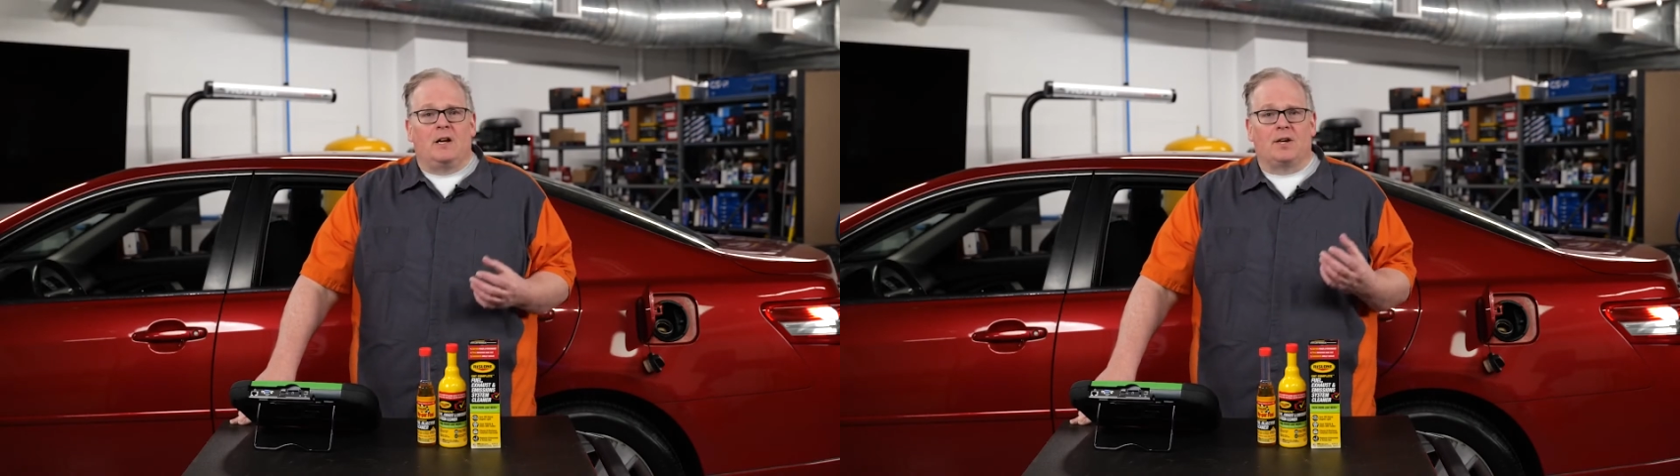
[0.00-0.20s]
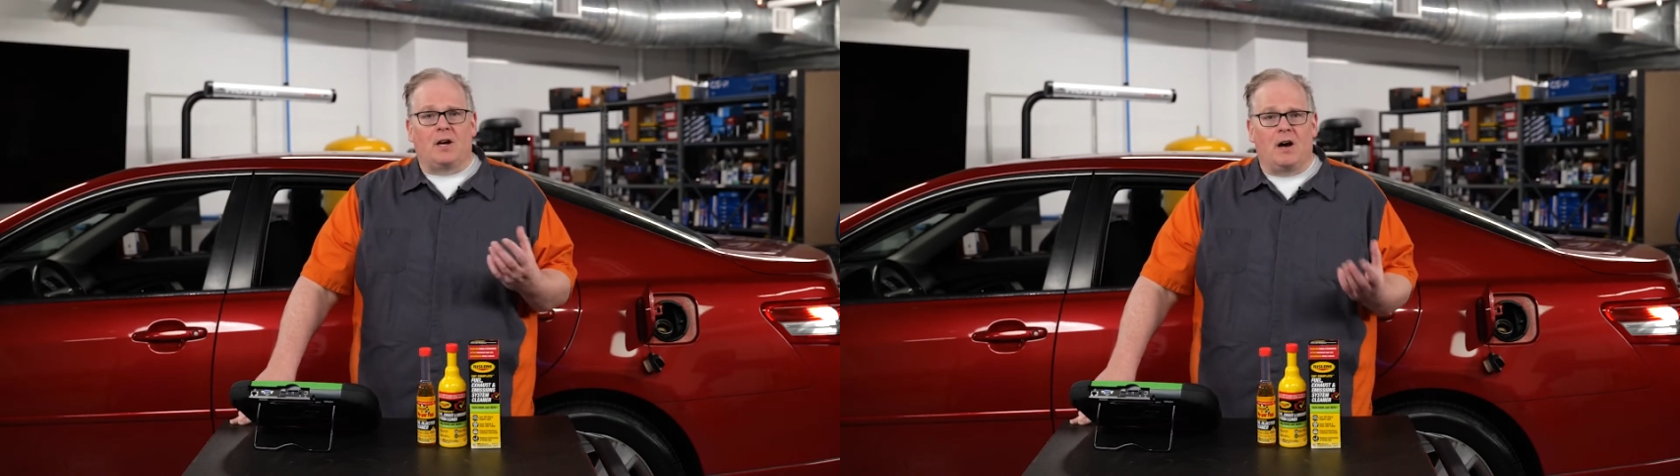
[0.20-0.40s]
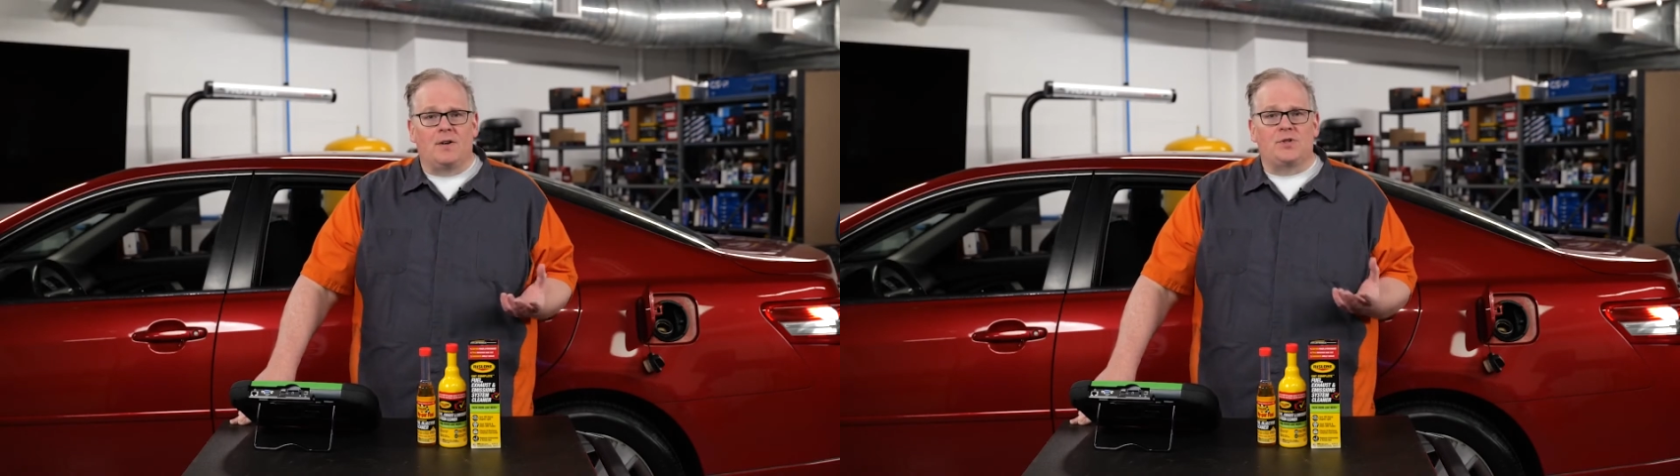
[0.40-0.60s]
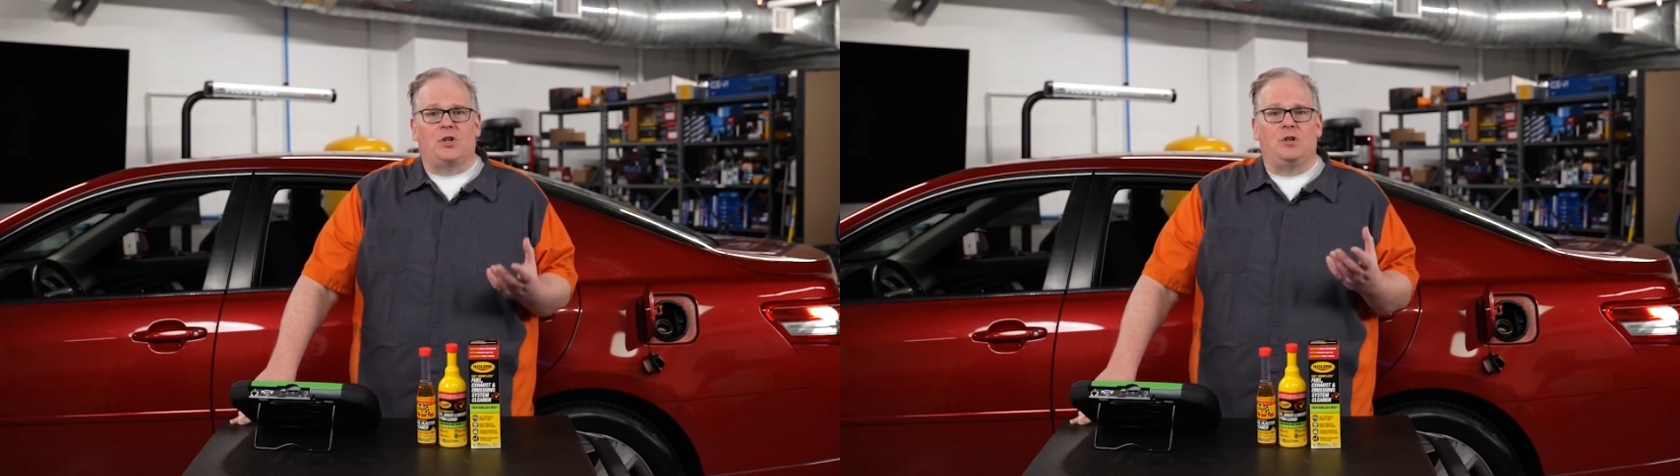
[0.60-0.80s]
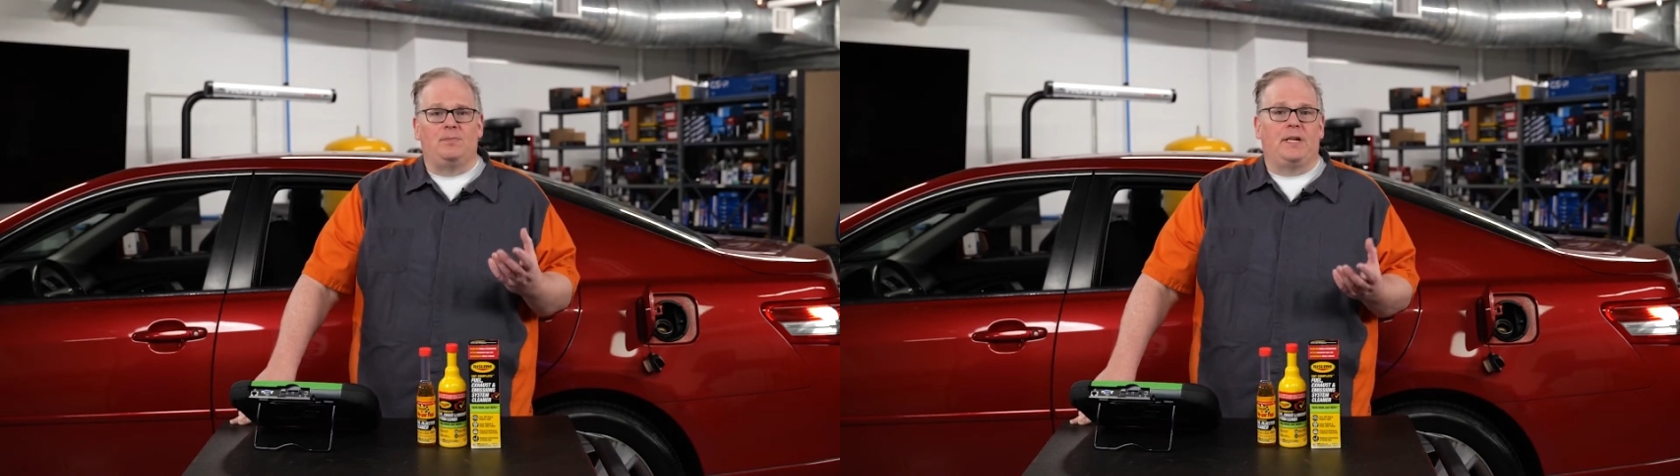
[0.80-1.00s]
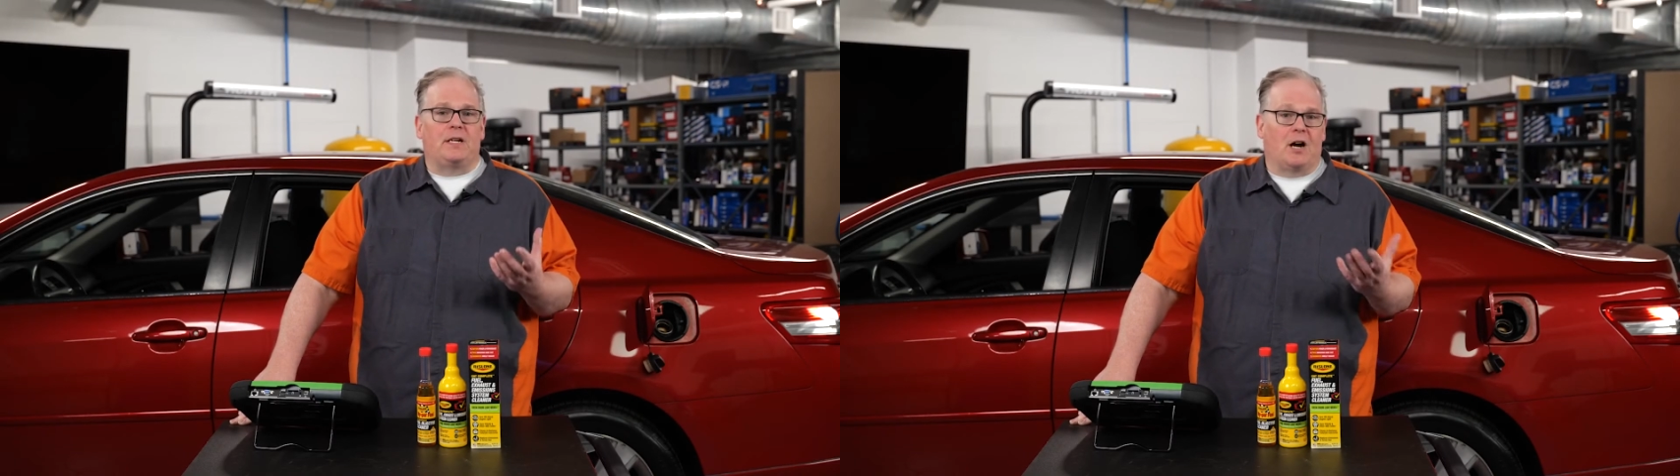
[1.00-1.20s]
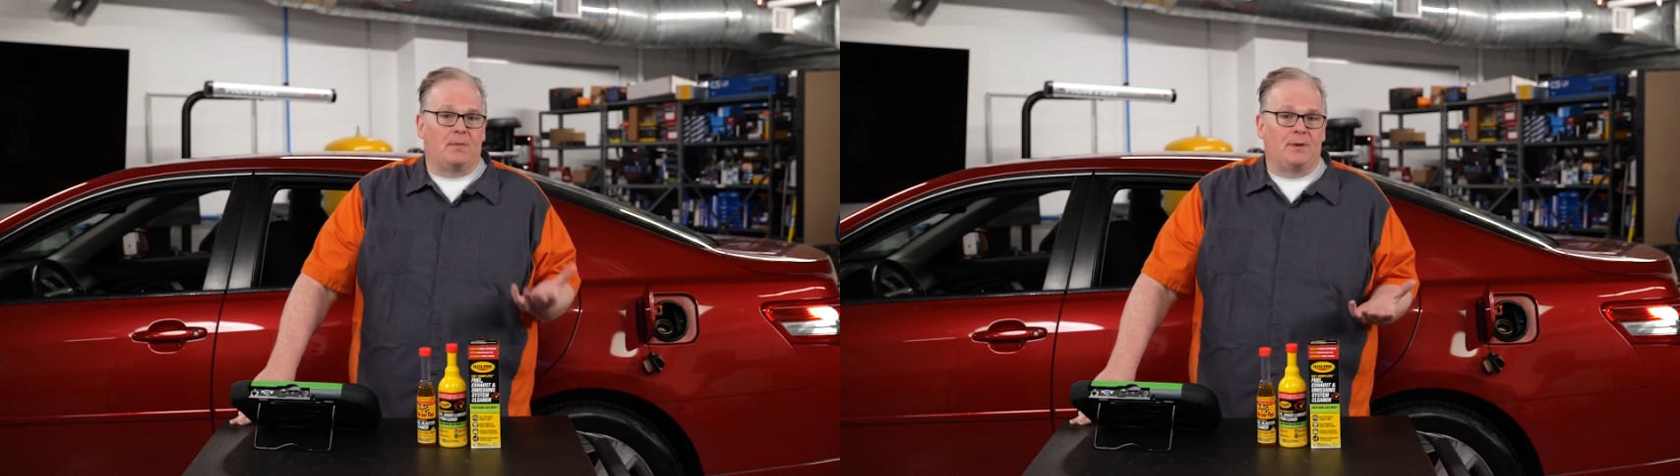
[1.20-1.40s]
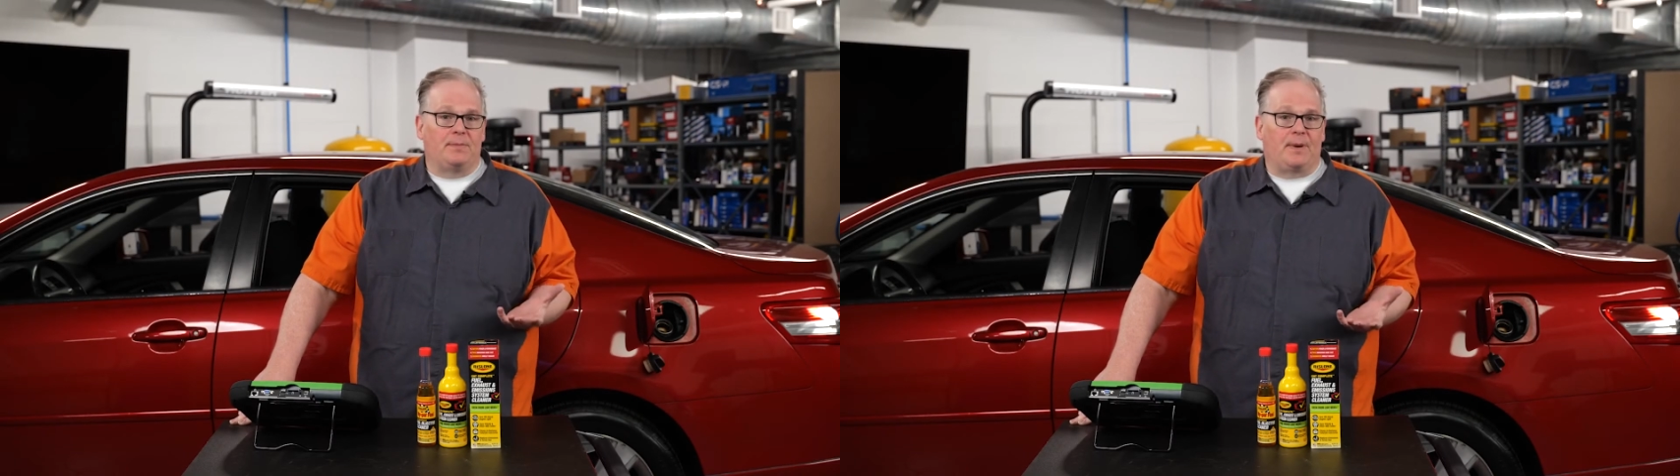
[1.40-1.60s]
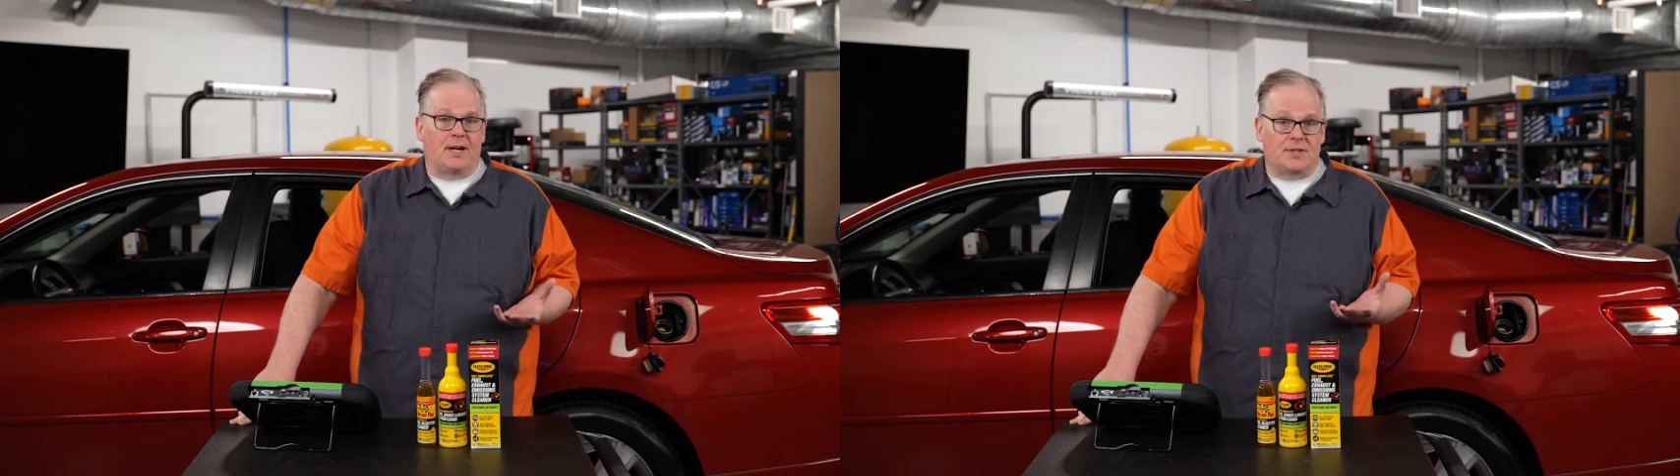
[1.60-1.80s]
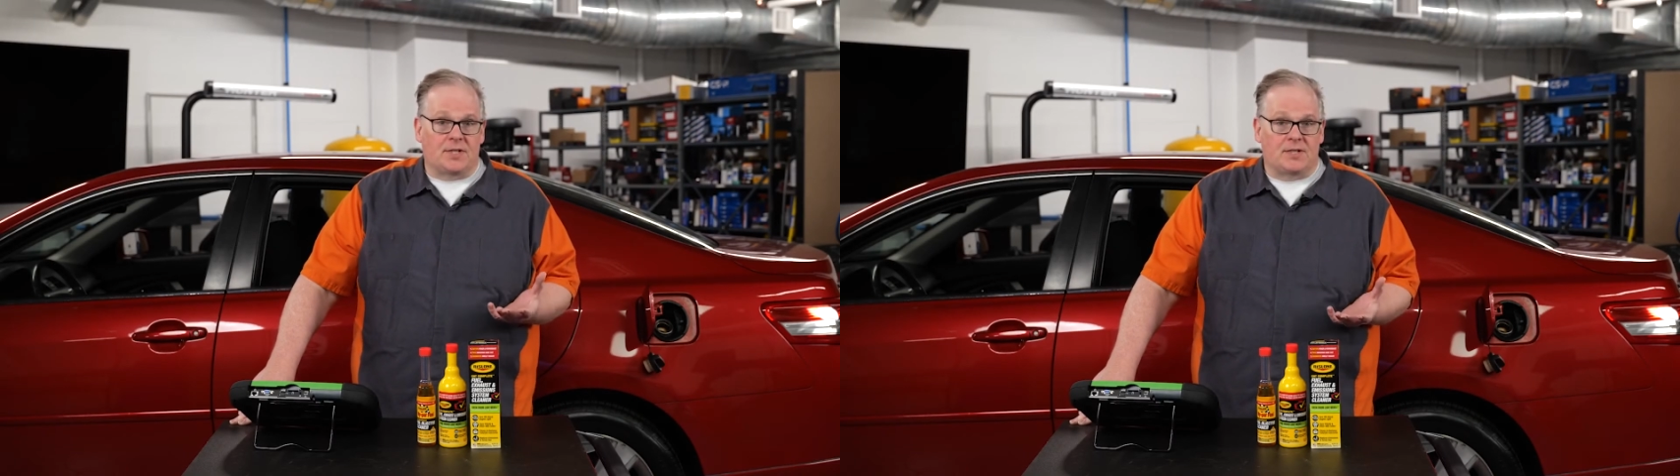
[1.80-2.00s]
The cause could be carbon
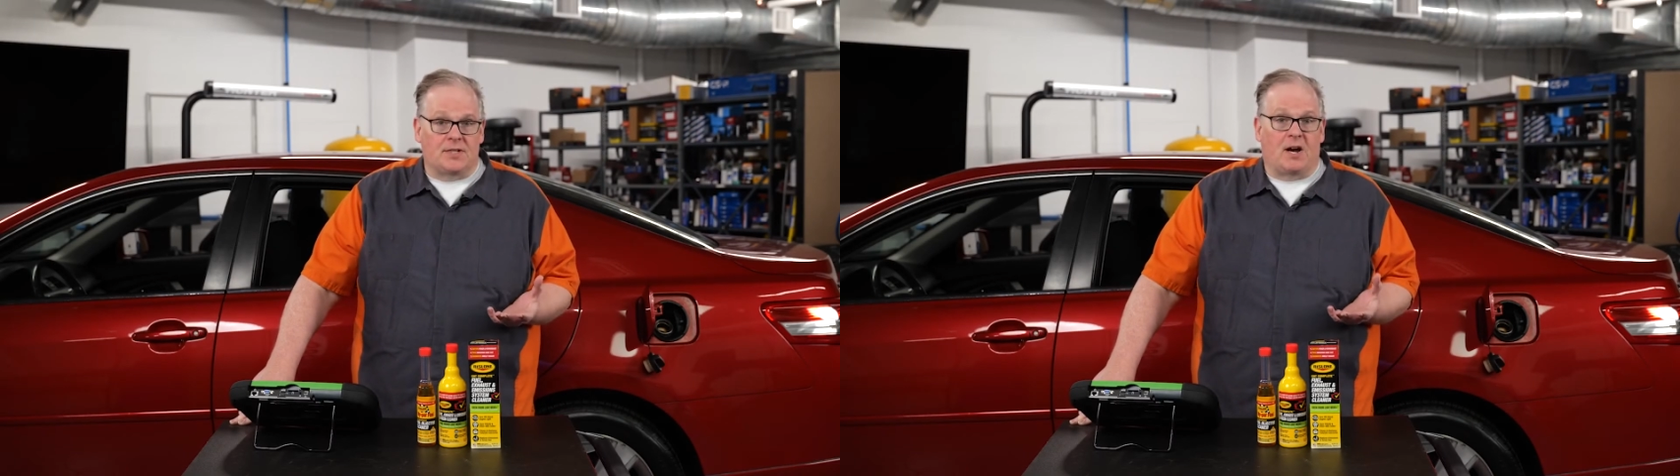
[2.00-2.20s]
deposits